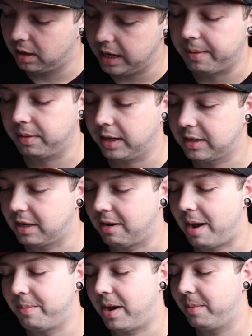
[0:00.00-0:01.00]
yeah, like I said,
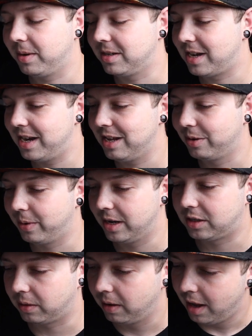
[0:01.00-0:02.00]
I'm content either
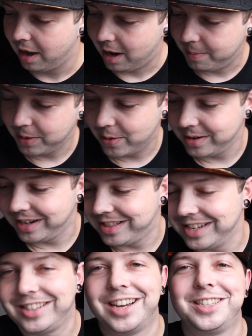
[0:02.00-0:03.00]
way. So I'm gonna go ahead and get
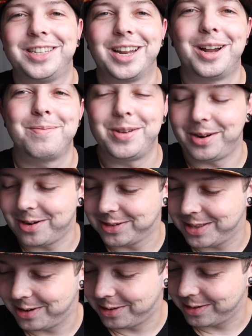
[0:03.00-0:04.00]
these guys set up. They're
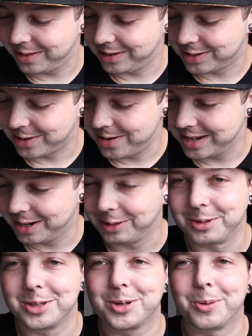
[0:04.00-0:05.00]
starting to get a
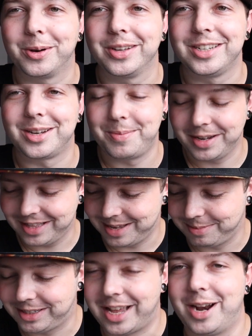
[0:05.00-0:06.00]
little squirrely, so I'm gonna get
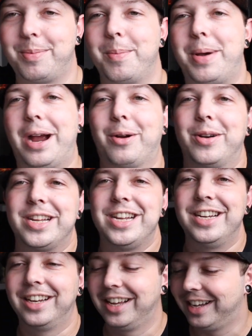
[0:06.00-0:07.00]
them set up and back on
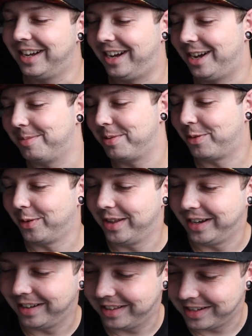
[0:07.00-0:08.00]
heat before
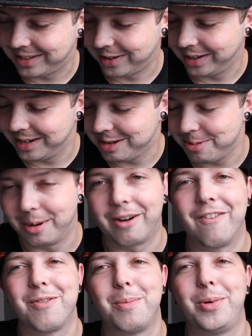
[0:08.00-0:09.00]
they start getting too
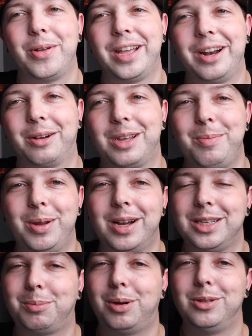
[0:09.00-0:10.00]
uncomfortable, and I'll keep you
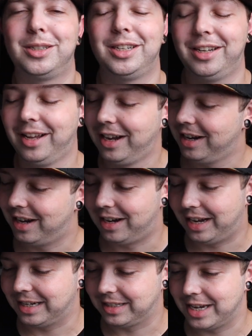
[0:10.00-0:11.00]
guys posted
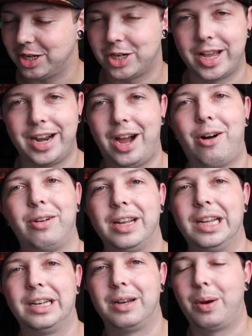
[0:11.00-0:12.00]
as they shed out,
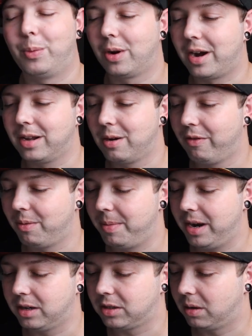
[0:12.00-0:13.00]
and we'll kind of go from
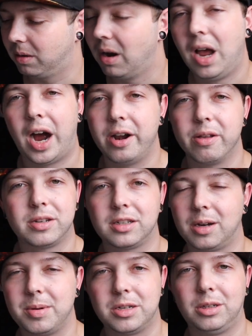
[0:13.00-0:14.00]
there. So I know this is
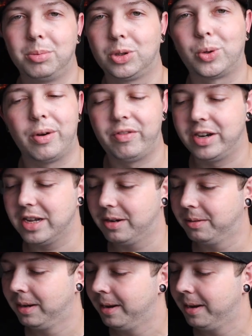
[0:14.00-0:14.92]
gonna be a super short video,